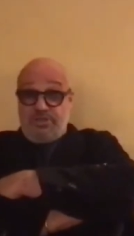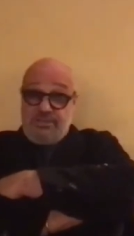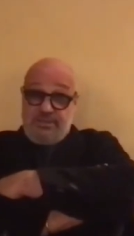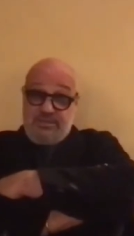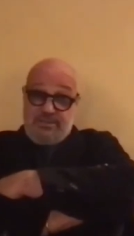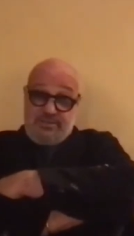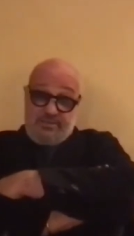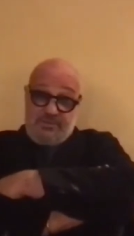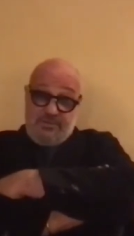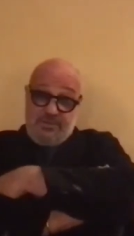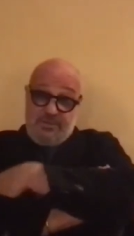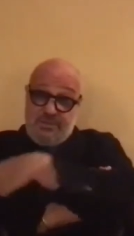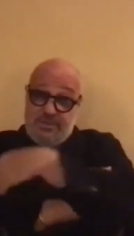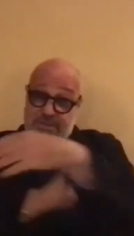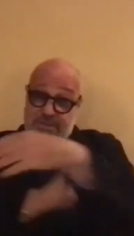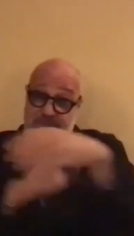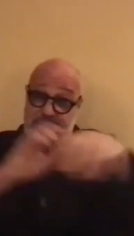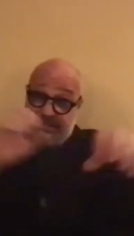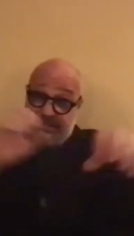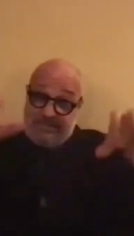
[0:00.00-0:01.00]
the street, and
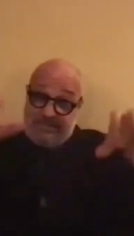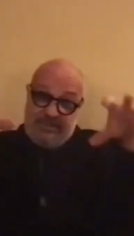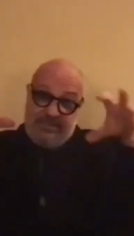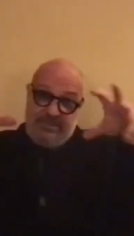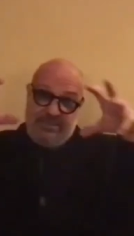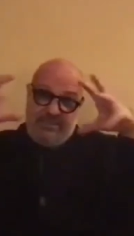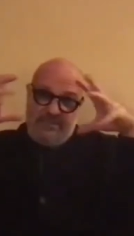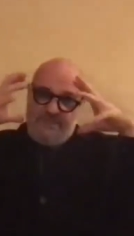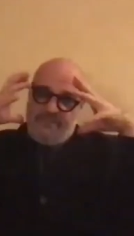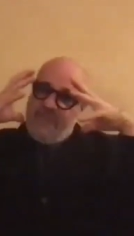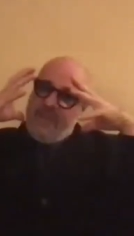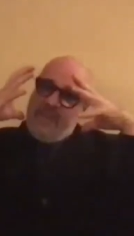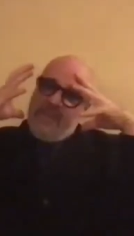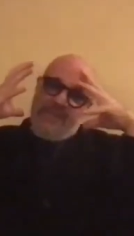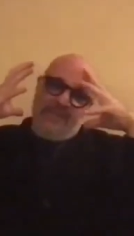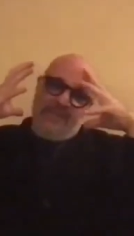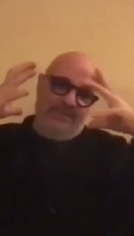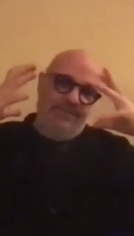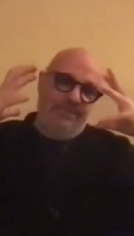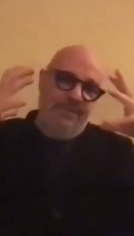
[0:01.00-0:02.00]
then I see this
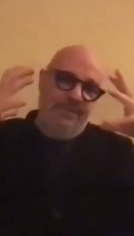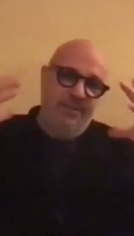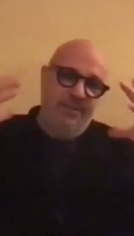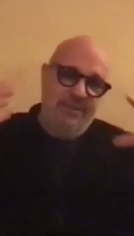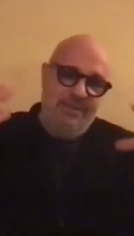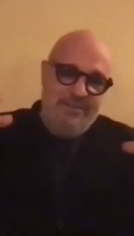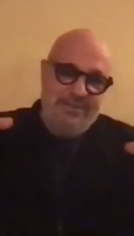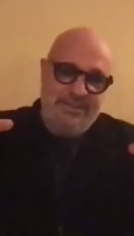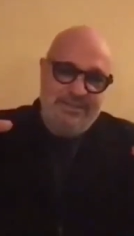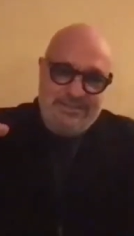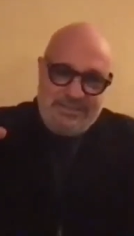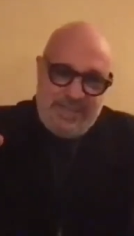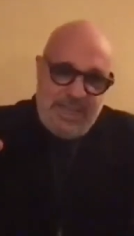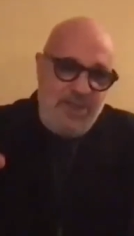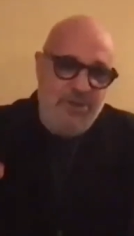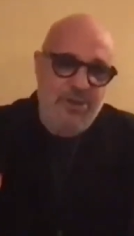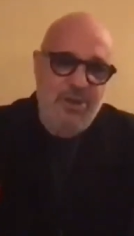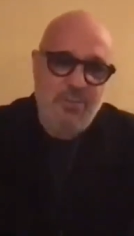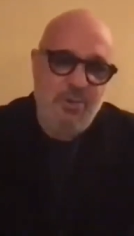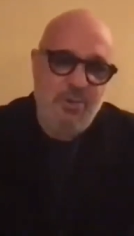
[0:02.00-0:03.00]
face, this guy
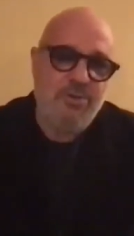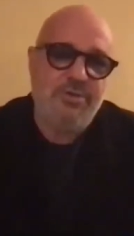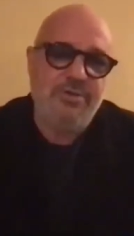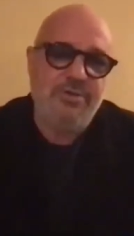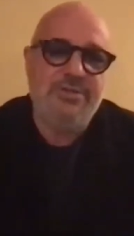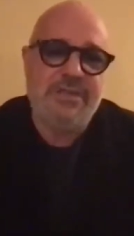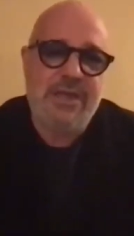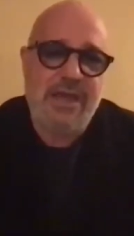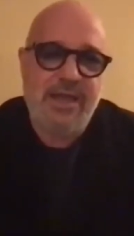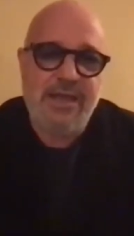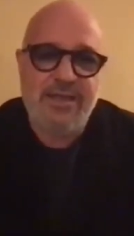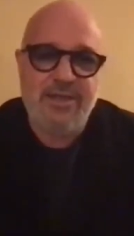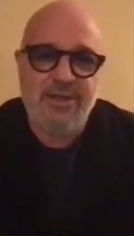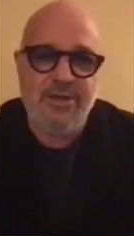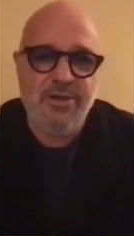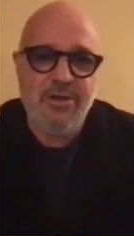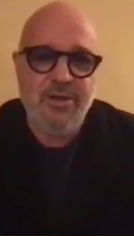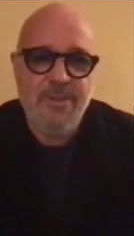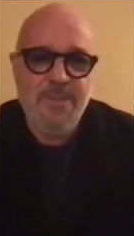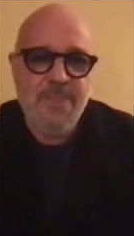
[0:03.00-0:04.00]
on a
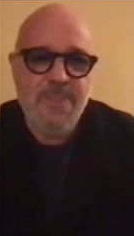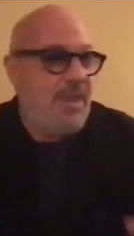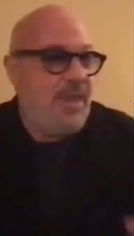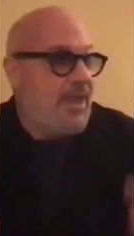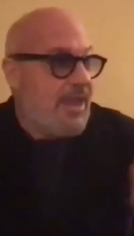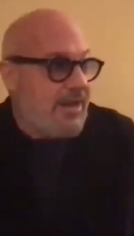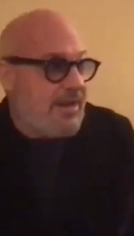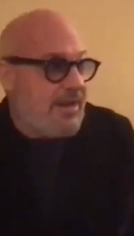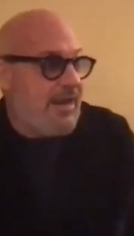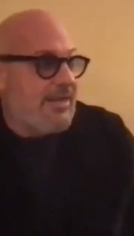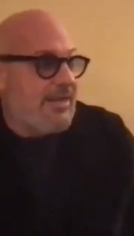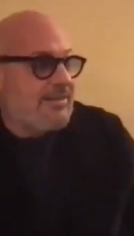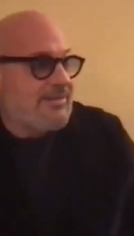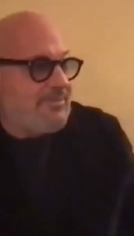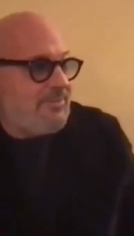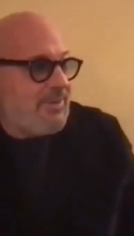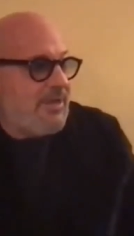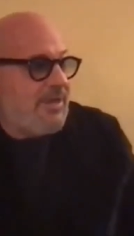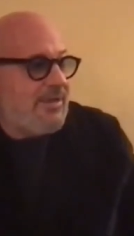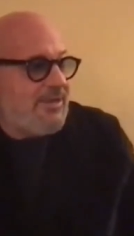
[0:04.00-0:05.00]
motorcycle. And I asked
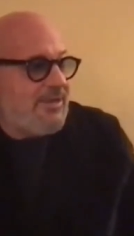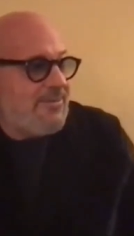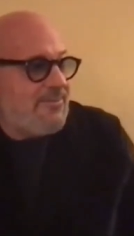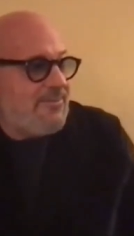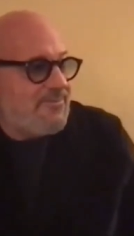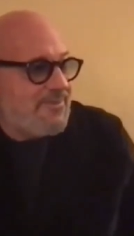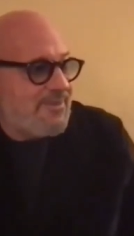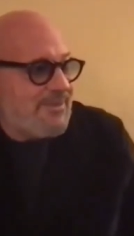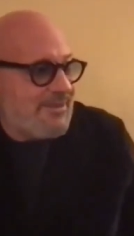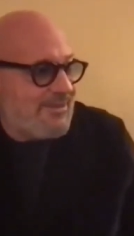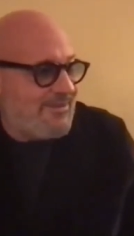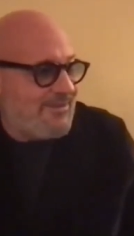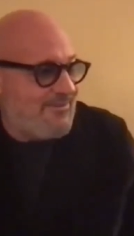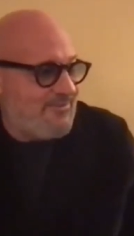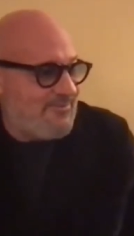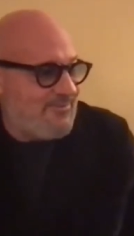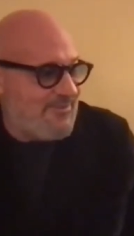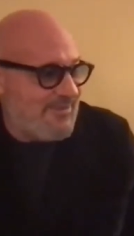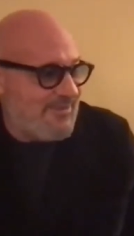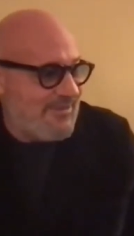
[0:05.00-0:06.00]

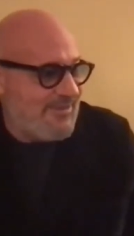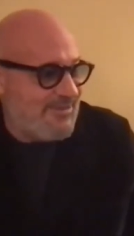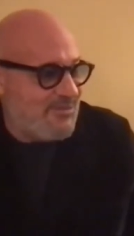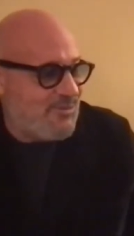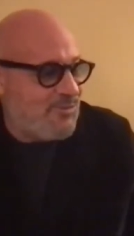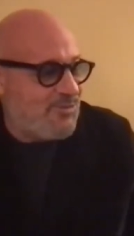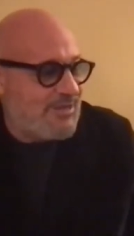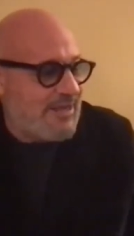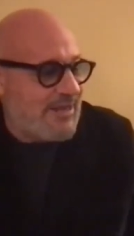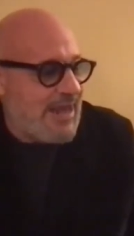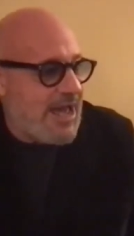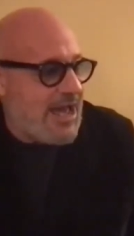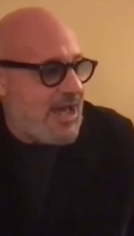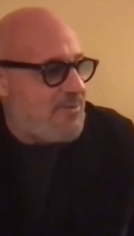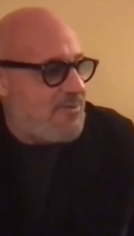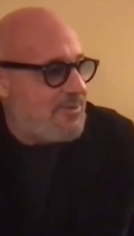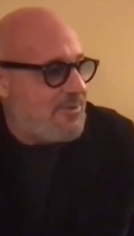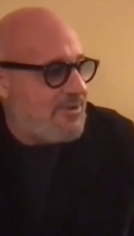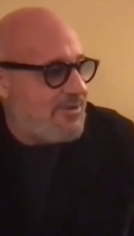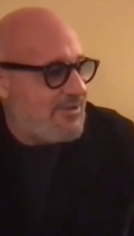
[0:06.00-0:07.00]
to
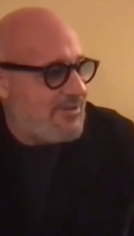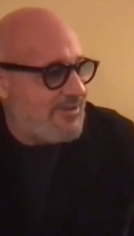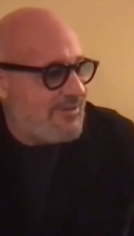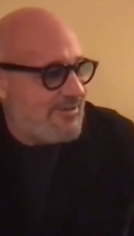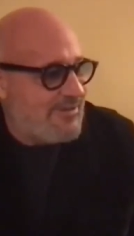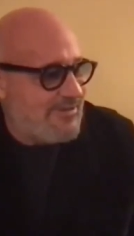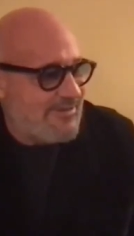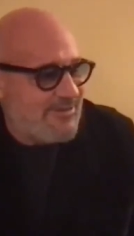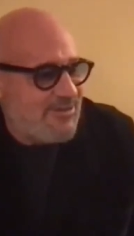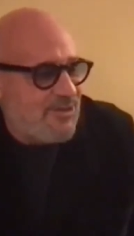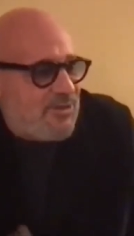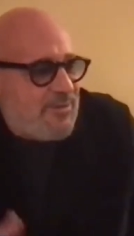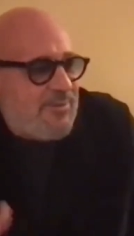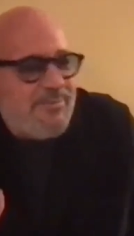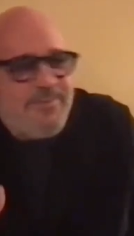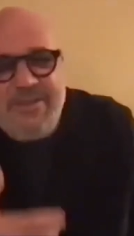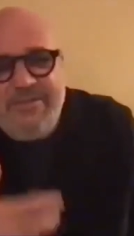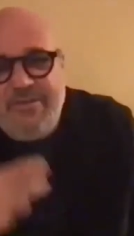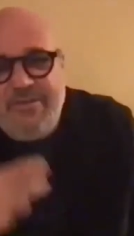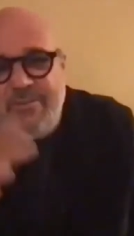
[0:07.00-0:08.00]
Salam, it's not
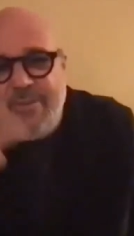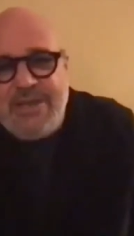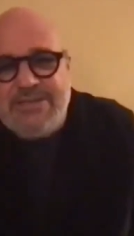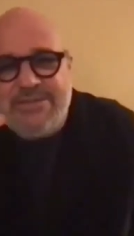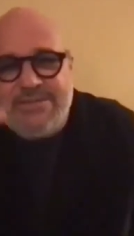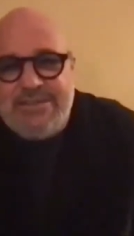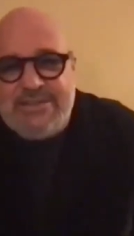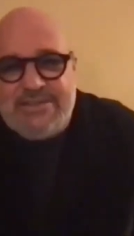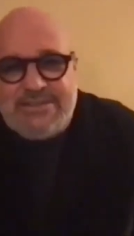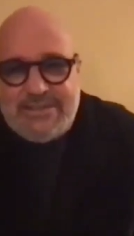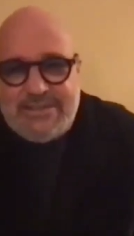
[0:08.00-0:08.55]
even my sister.